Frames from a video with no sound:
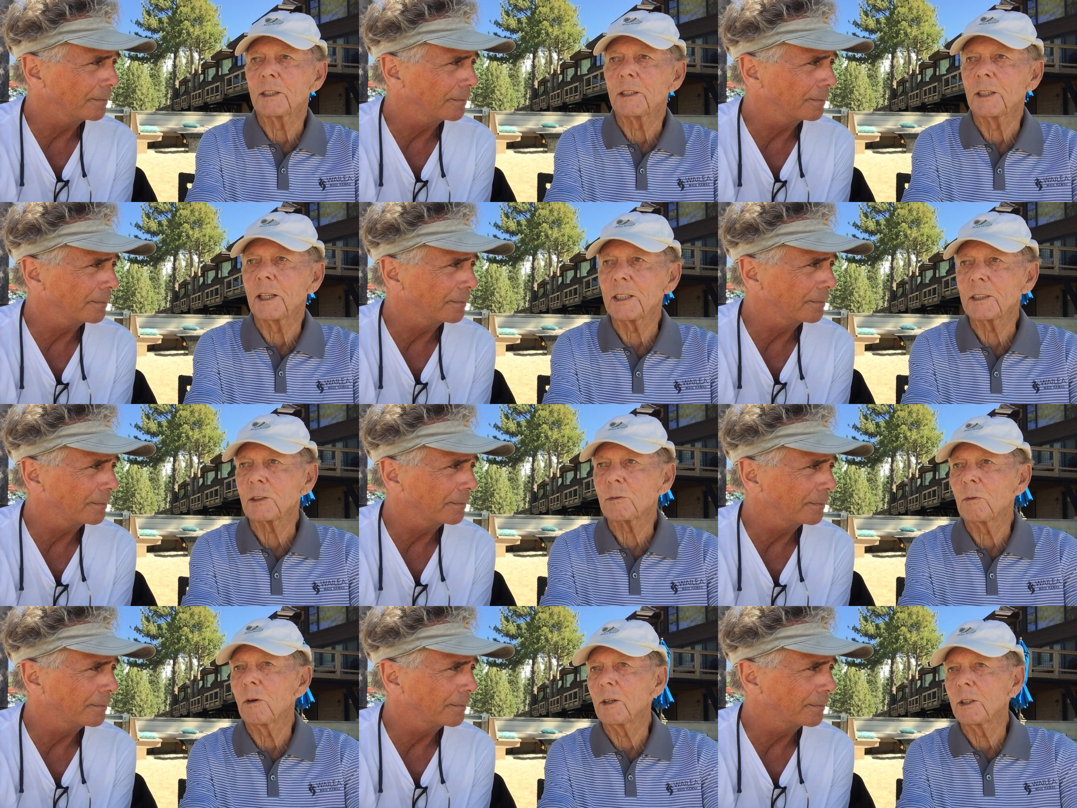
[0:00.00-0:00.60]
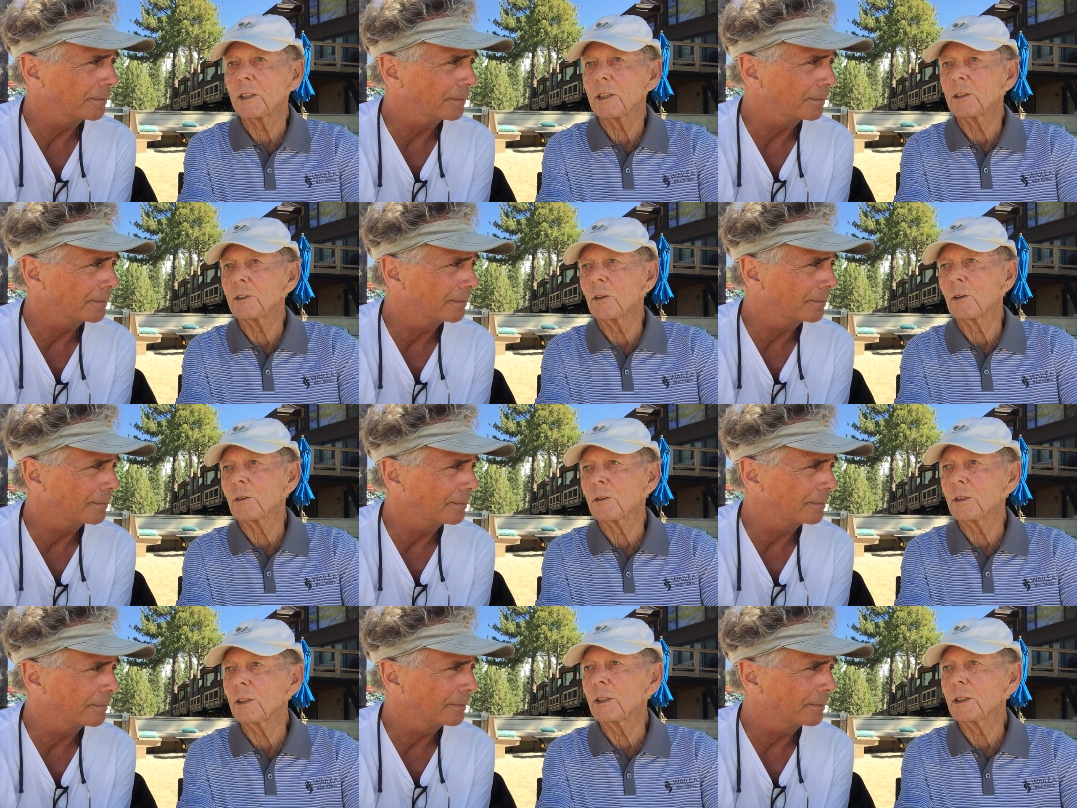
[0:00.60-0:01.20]
Speaker 1: and that's why you
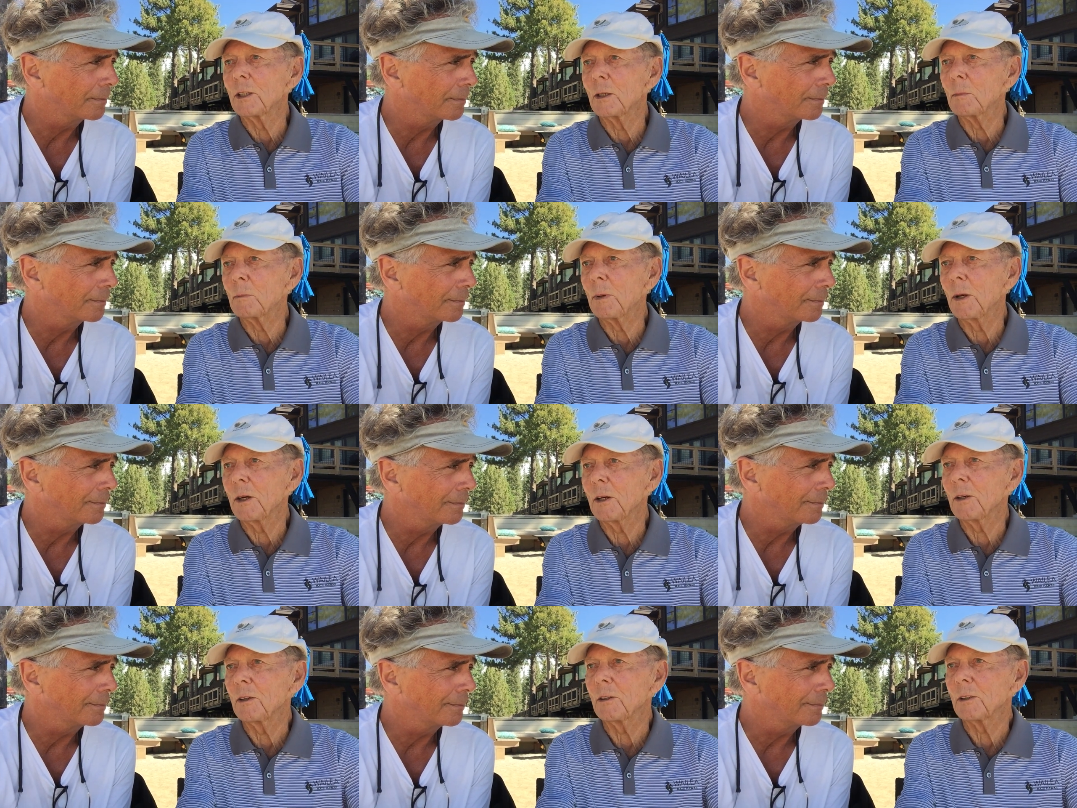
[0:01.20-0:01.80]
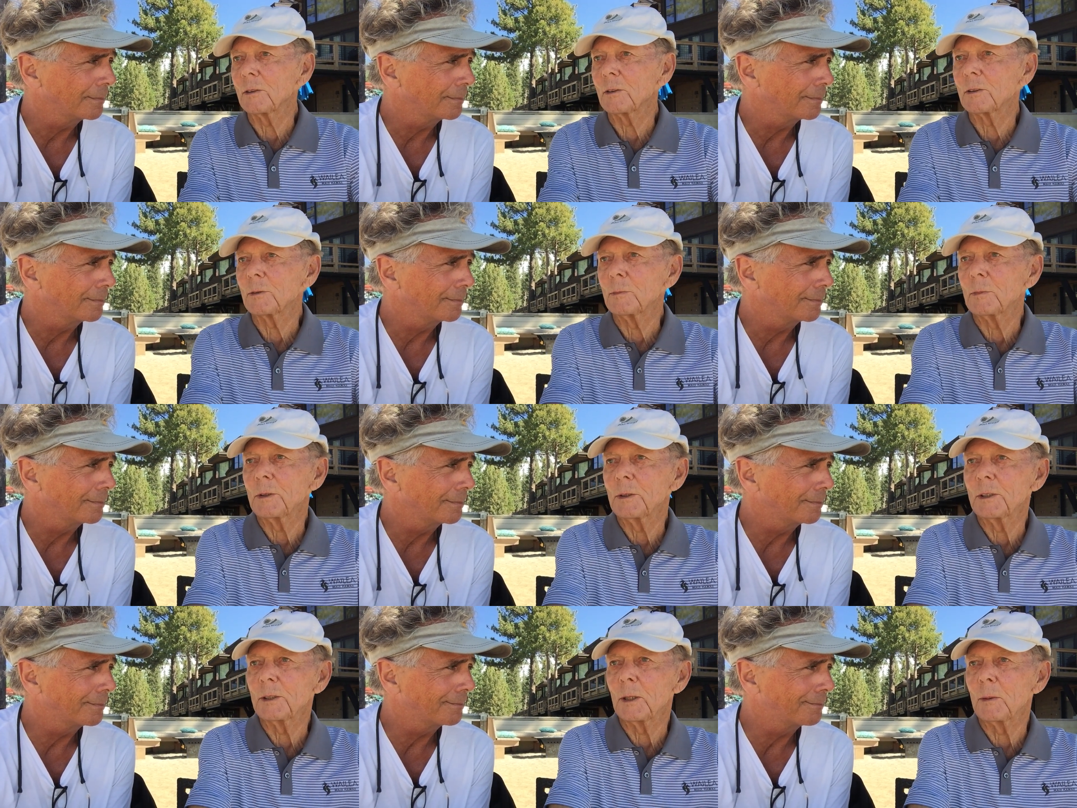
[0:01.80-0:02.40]
don't need a parent
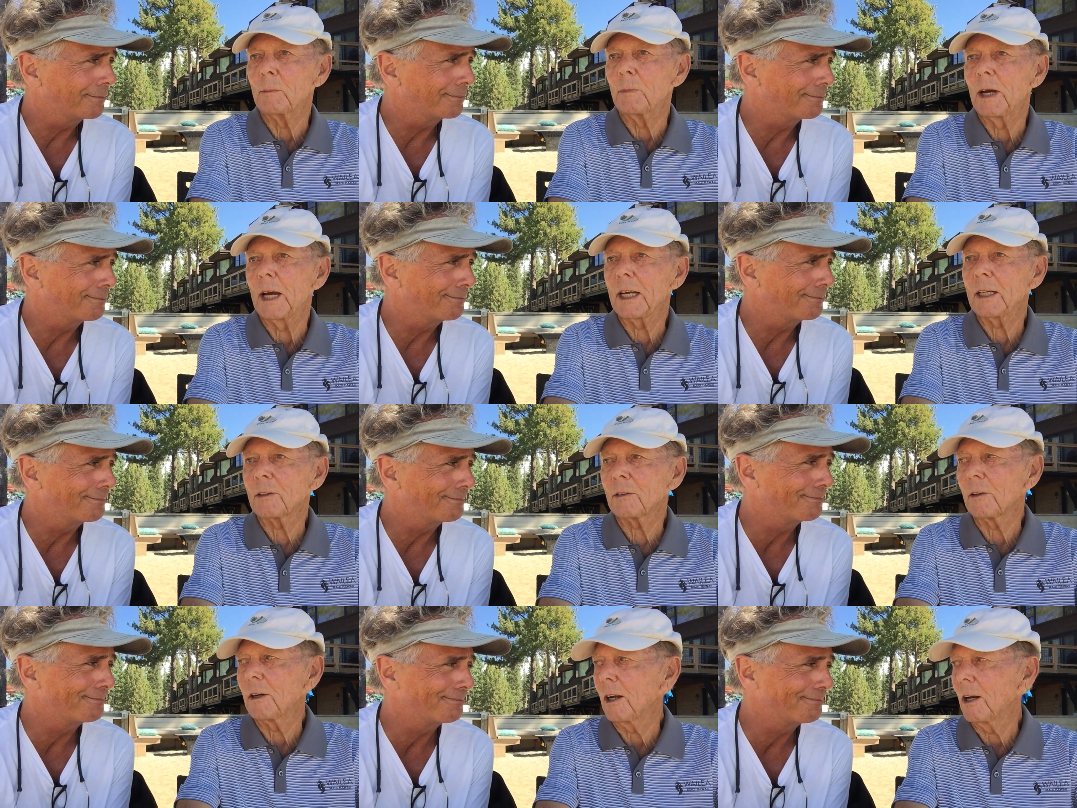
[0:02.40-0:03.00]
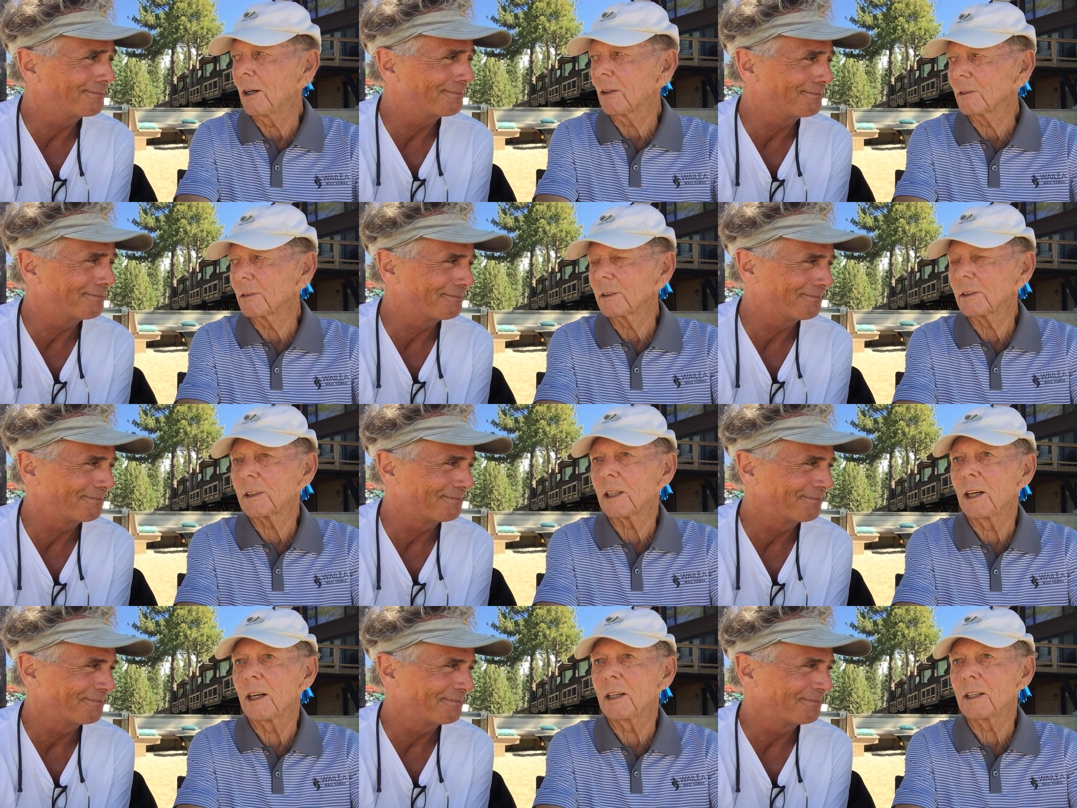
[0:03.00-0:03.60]
in the background
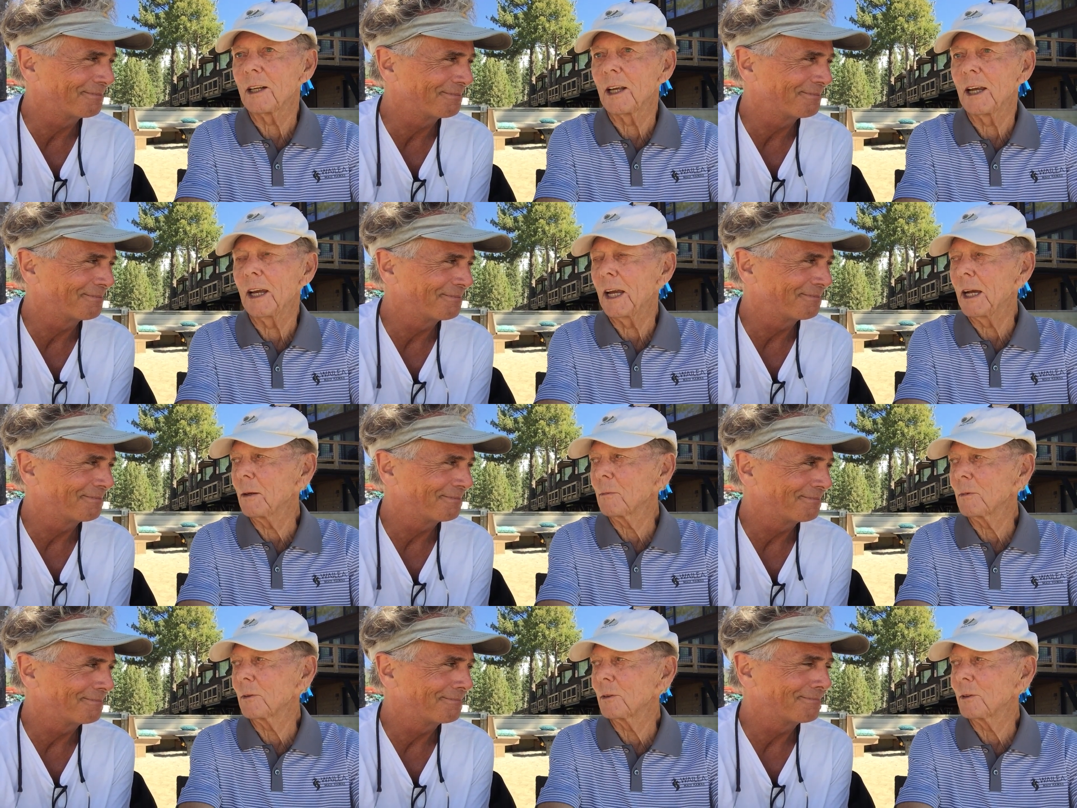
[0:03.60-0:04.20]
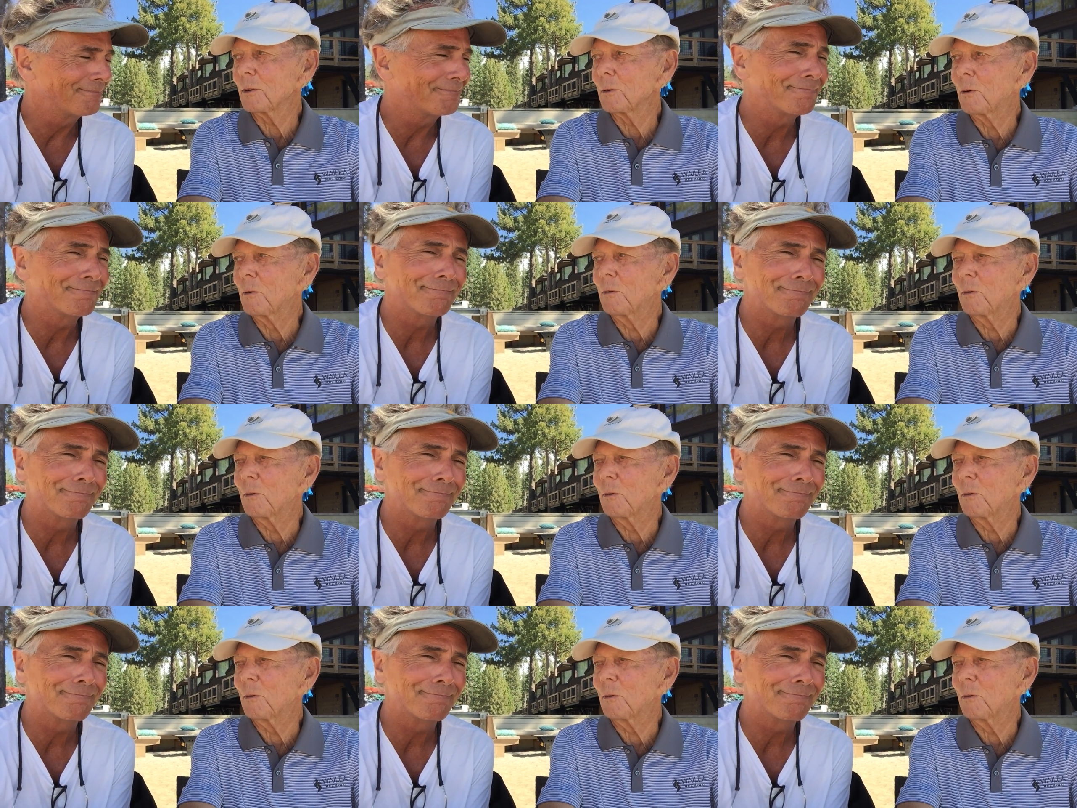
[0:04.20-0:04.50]
kind of hammering